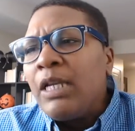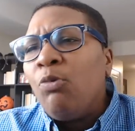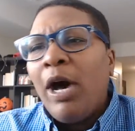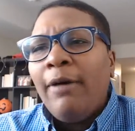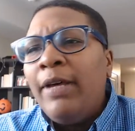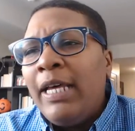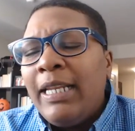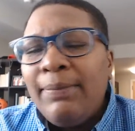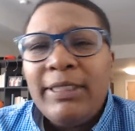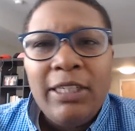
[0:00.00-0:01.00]
Well,
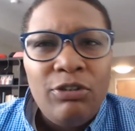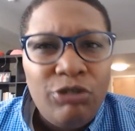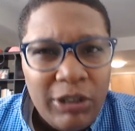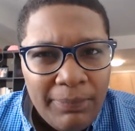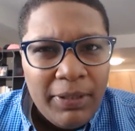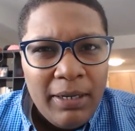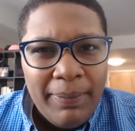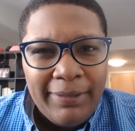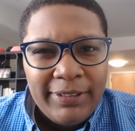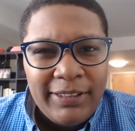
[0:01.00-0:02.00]
let me tell you something
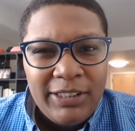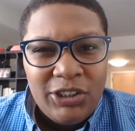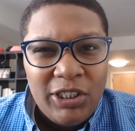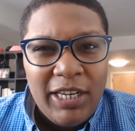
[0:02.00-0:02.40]
about decision